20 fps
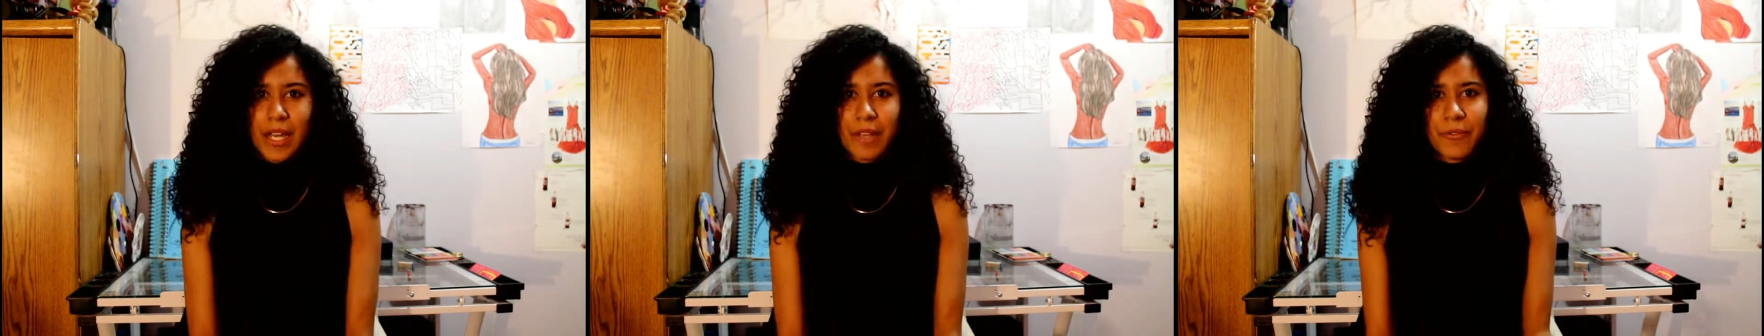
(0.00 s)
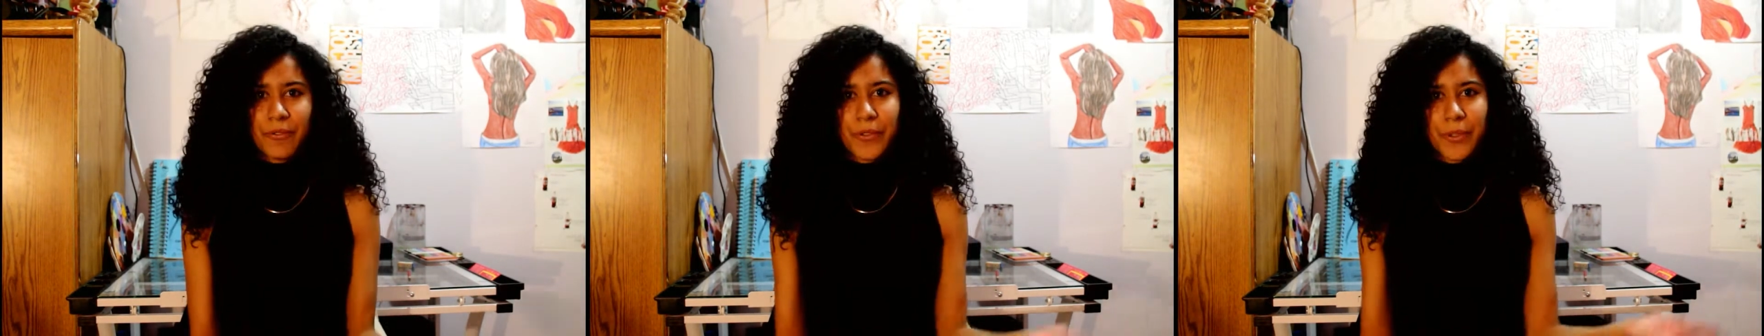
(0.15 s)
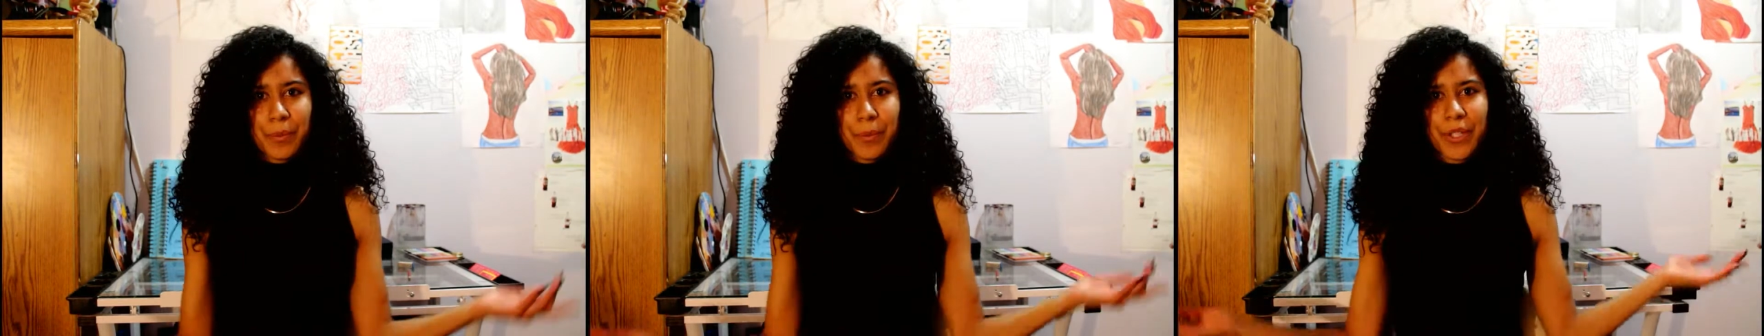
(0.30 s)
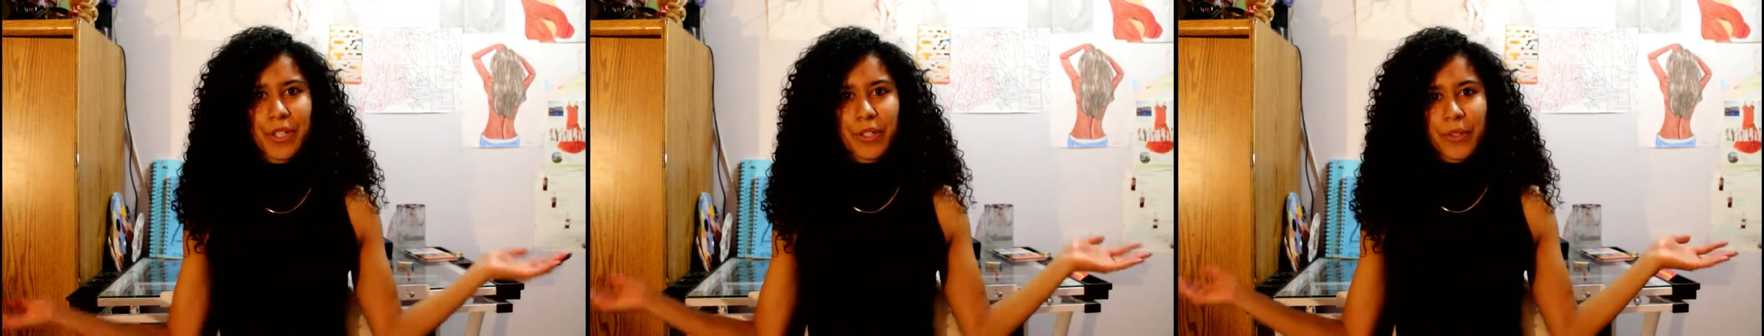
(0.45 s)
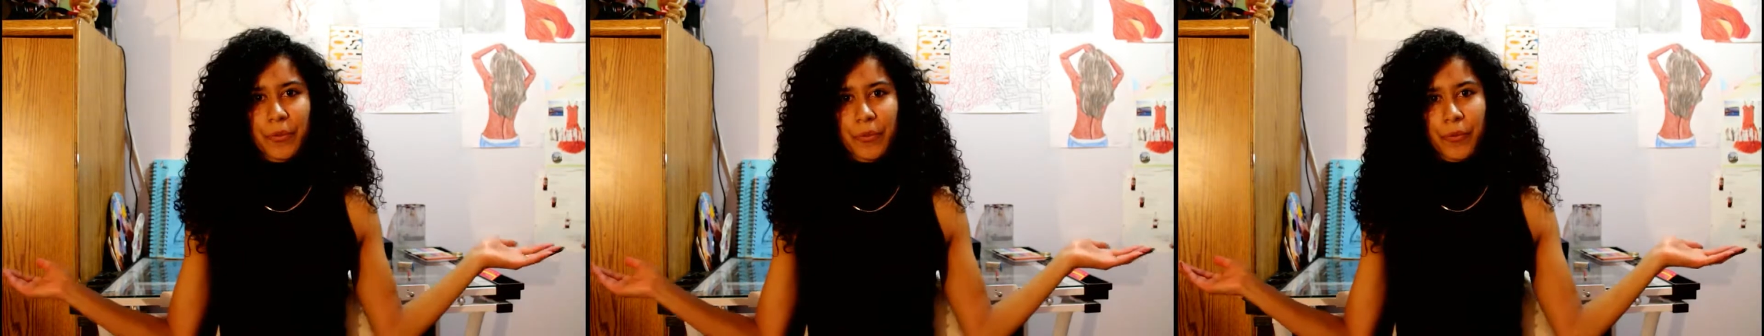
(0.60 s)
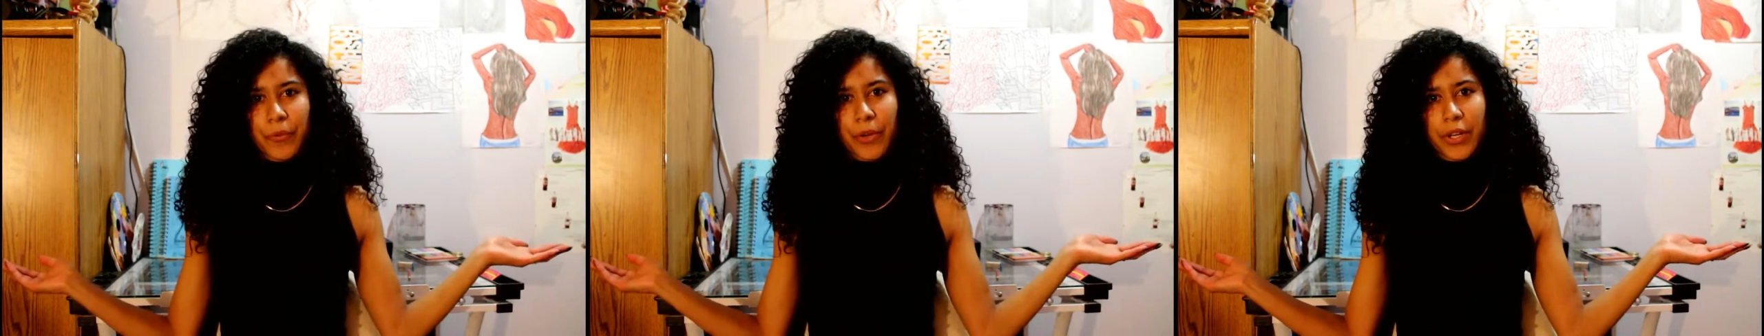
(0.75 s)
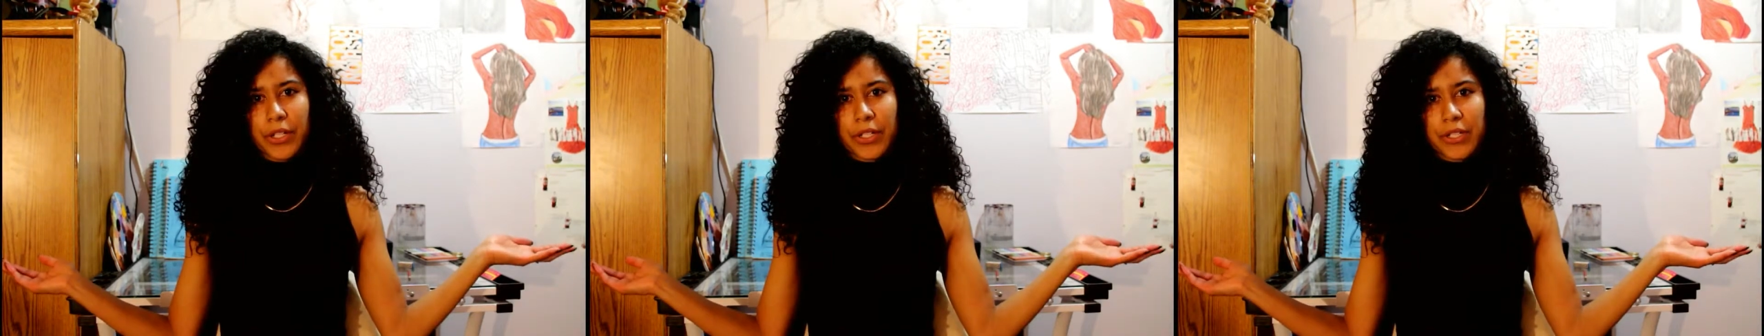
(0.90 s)
I'm filming in
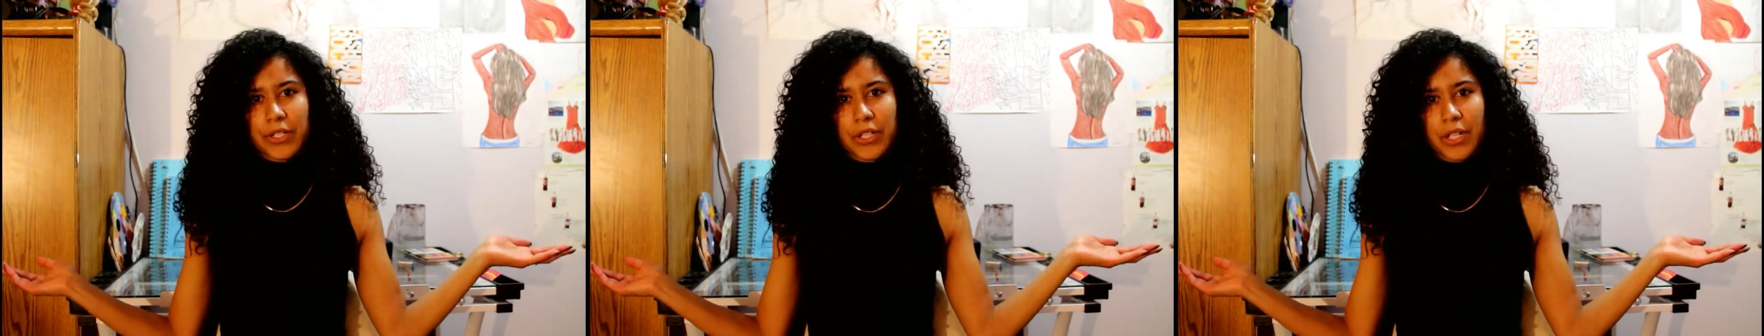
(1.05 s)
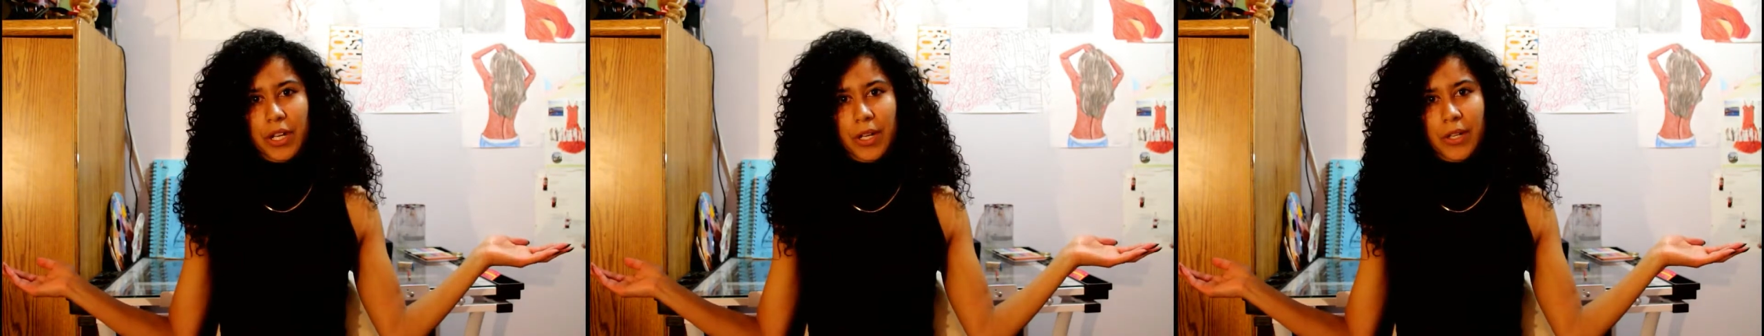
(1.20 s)
front